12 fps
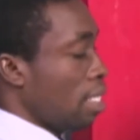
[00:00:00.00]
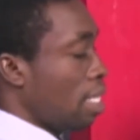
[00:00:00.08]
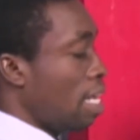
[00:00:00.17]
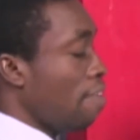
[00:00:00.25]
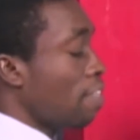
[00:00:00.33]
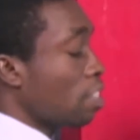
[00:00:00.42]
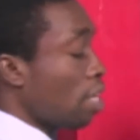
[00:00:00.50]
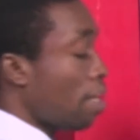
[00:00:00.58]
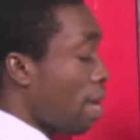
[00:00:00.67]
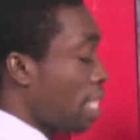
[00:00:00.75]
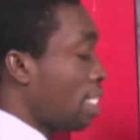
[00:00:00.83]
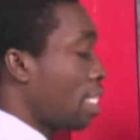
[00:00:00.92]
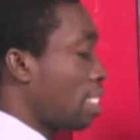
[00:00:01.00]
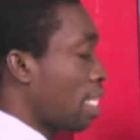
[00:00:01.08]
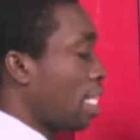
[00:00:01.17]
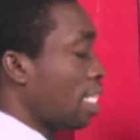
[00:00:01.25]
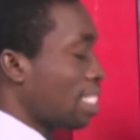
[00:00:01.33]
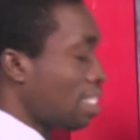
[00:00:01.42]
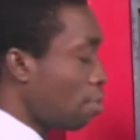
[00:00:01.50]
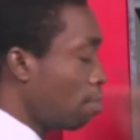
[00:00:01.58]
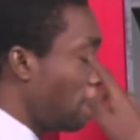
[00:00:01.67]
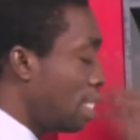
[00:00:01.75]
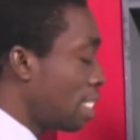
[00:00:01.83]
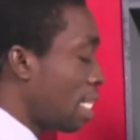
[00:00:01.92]
if it's on the right hand side, it still
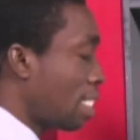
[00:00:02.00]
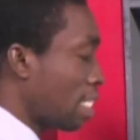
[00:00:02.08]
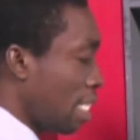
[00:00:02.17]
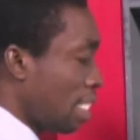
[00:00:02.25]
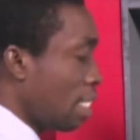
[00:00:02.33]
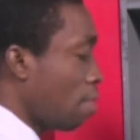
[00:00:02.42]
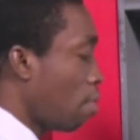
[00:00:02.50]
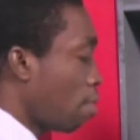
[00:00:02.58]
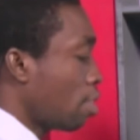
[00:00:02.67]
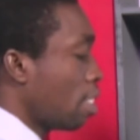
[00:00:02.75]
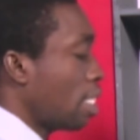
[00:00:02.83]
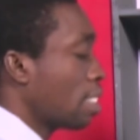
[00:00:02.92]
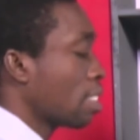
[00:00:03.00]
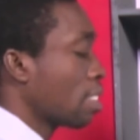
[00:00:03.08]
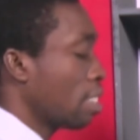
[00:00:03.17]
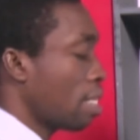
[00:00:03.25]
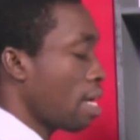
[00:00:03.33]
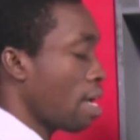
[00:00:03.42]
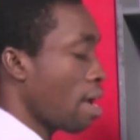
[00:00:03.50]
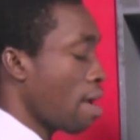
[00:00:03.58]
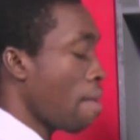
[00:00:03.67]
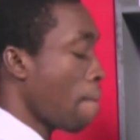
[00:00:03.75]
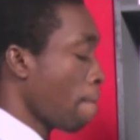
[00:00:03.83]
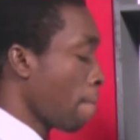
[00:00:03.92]
means that it's equal to this. Okay,
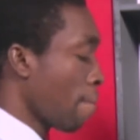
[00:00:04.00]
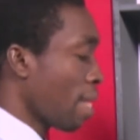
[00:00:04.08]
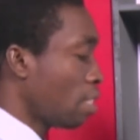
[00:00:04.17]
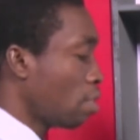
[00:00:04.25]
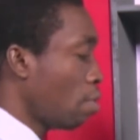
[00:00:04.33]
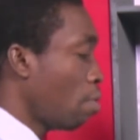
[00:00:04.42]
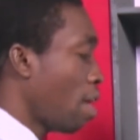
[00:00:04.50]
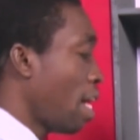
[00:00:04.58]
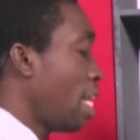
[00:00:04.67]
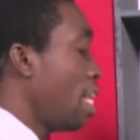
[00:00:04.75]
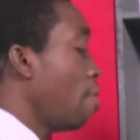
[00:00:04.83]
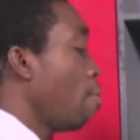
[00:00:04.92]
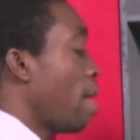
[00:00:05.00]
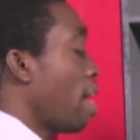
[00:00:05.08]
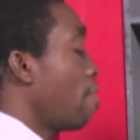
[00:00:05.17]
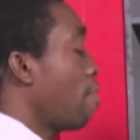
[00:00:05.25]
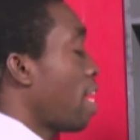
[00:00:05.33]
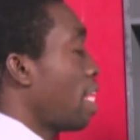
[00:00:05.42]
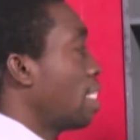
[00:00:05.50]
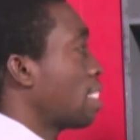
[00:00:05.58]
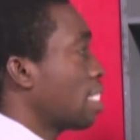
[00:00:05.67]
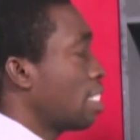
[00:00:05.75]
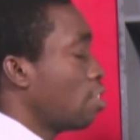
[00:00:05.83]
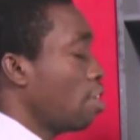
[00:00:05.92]
so anywhere you find it,
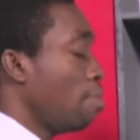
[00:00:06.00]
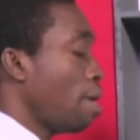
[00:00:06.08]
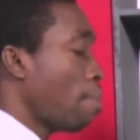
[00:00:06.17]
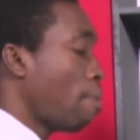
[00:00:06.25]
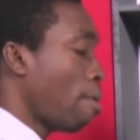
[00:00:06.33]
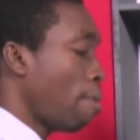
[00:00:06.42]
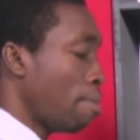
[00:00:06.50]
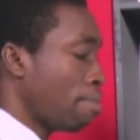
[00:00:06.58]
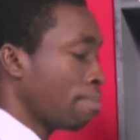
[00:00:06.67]
it shouldn't be a problem.